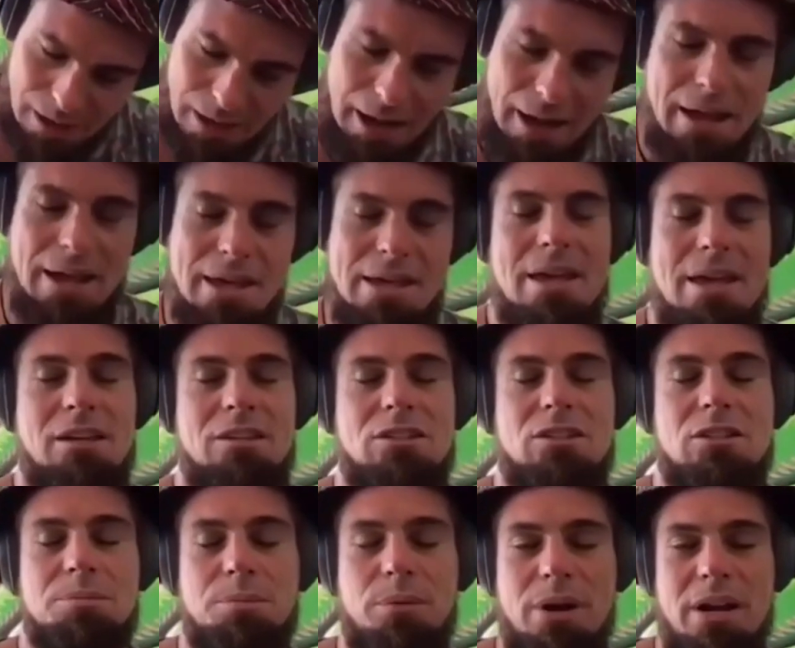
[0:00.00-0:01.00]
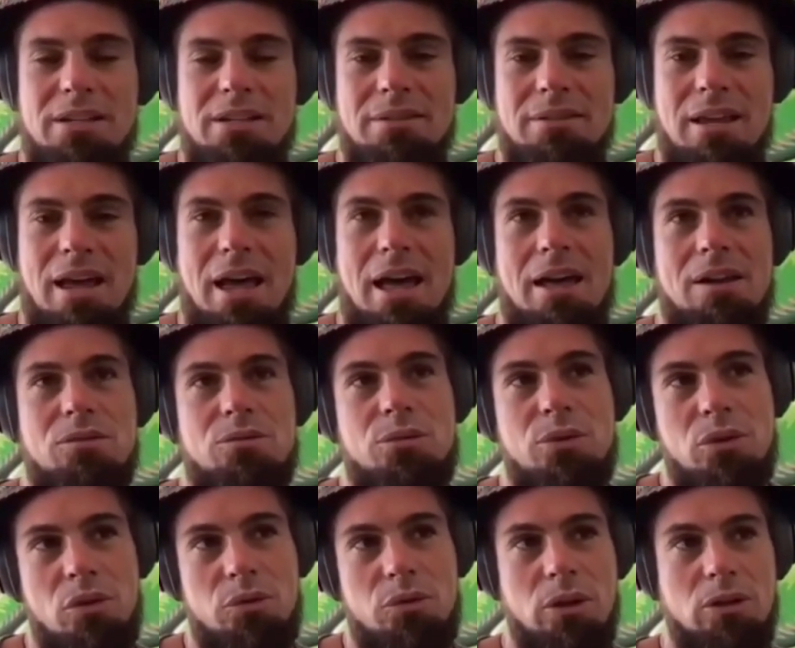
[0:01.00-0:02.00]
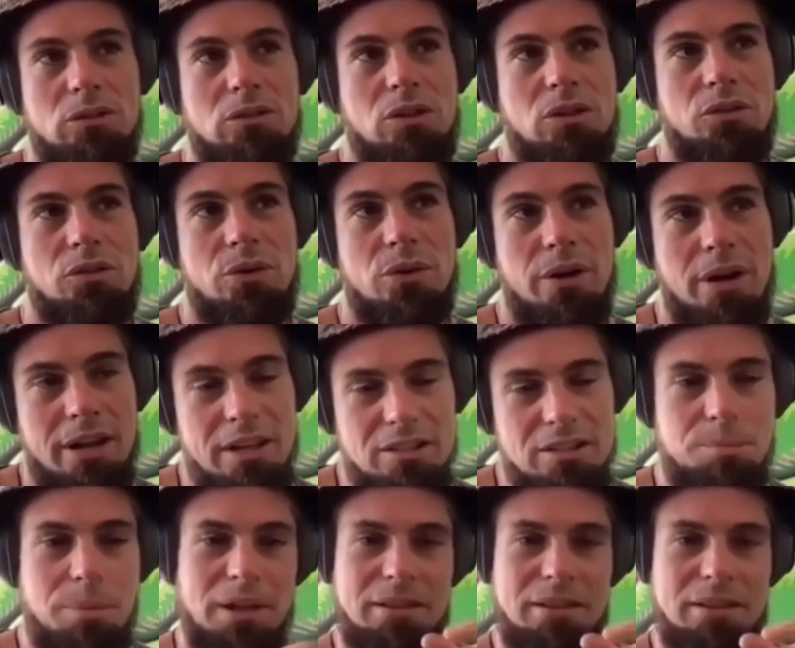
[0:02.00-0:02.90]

I express that through the filter of Chris,